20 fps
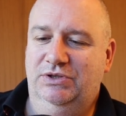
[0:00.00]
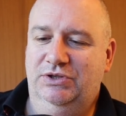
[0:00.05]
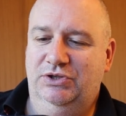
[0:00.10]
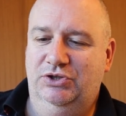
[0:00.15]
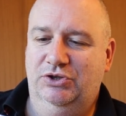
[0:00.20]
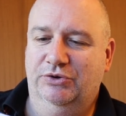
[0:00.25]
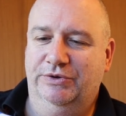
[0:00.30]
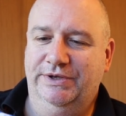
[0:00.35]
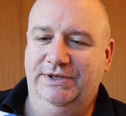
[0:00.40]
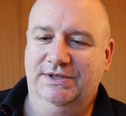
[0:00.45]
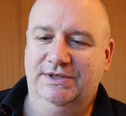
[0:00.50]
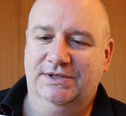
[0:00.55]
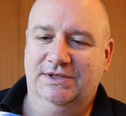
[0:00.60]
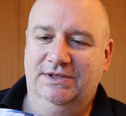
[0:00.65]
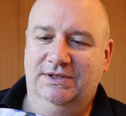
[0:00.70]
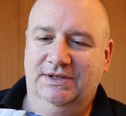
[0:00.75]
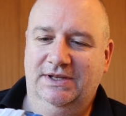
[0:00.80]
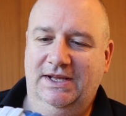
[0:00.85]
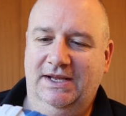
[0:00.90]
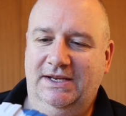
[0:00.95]
joints
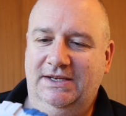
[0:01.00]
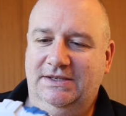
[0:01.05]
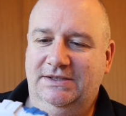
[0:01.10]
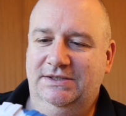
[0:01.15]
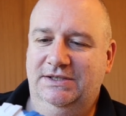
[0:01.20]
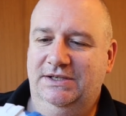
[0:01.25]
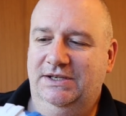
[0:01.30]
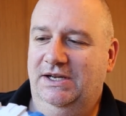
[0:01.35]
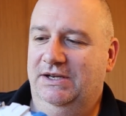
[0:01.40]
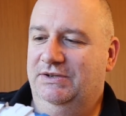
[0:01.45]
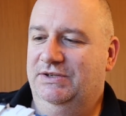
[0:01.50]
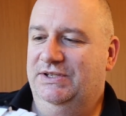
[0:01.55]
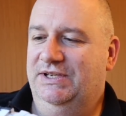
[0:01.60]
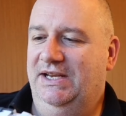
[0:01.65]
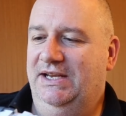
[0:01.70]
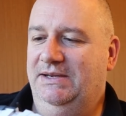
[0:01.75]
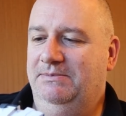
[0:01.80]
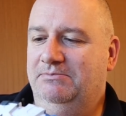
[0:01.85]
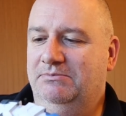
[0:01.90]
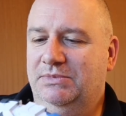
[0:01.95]
and things, you know,
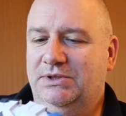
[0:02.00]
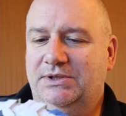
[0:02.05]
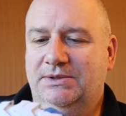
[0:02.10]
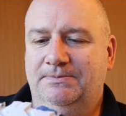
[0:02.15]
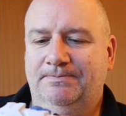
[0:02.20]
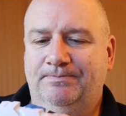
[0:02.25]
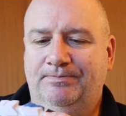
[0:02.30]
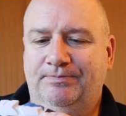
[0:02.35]
seams.